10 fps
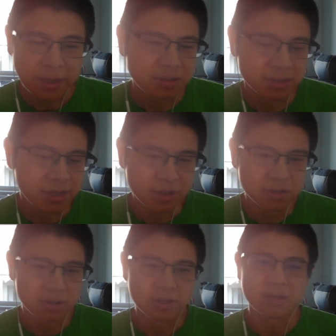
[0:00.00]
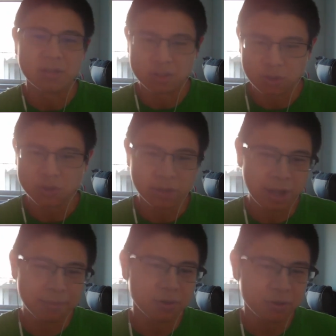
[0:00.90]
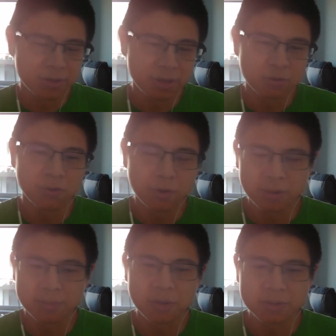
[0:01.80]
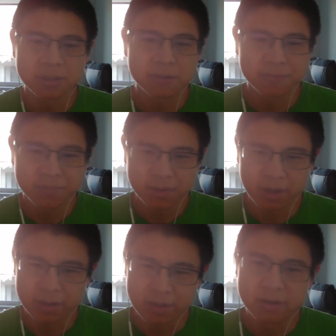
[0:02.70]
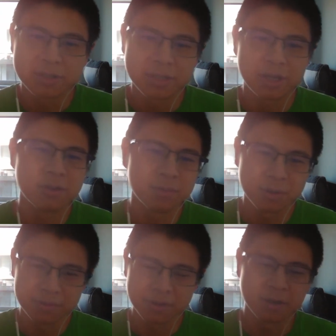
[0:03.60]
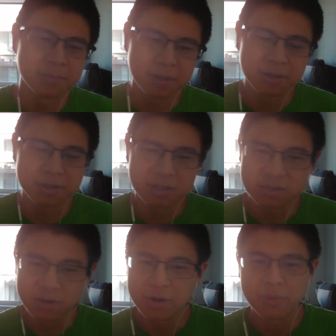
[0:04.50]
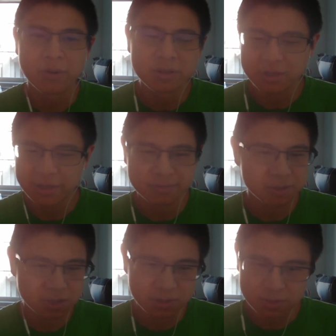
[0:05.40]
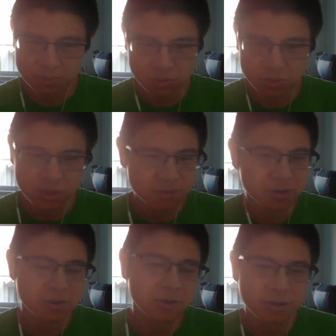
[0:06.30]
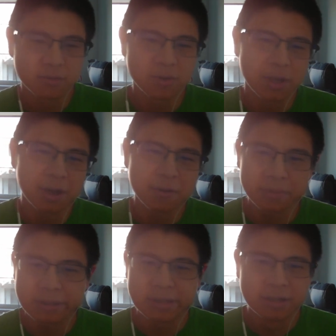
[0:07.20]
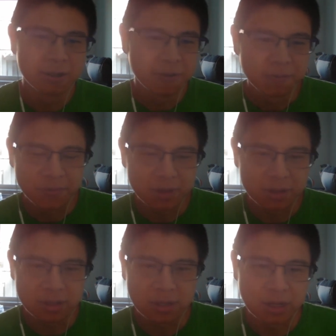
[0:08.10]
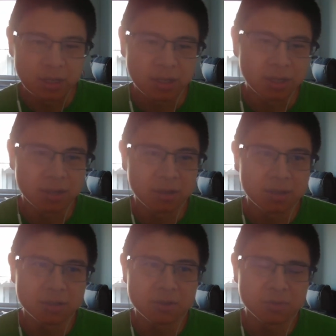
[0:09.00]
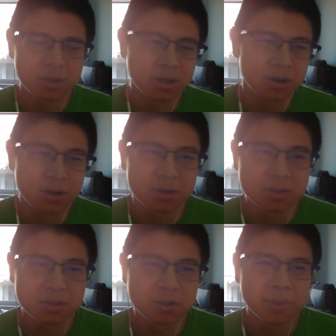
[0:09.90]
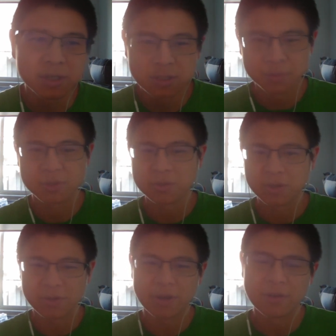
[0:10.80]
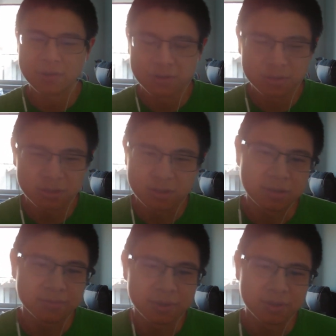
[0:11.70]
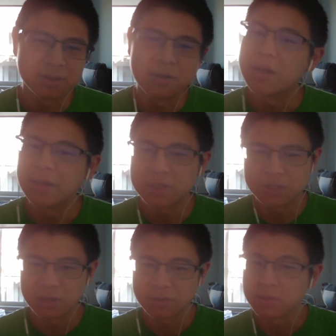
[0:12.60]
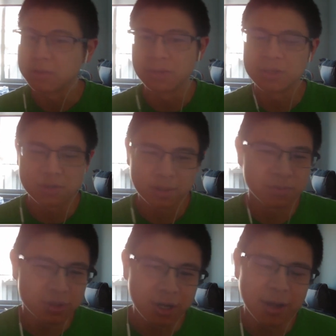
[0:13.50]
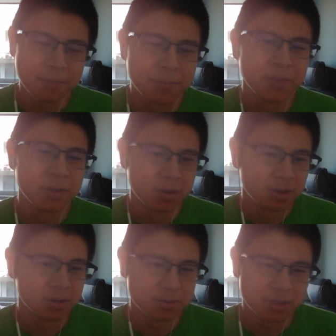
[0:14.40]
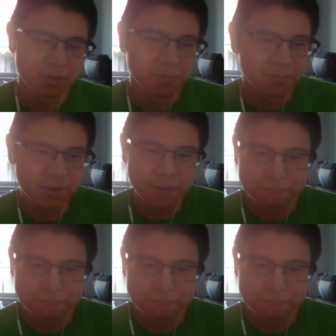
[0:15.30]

staying in the social capital that you've already built and understanding you've built up the company is very important. So yeah, transfer internally if you can, but it doesn't really hurt too much to pursue other avenues unless you're really, really strapped for time. So yeah.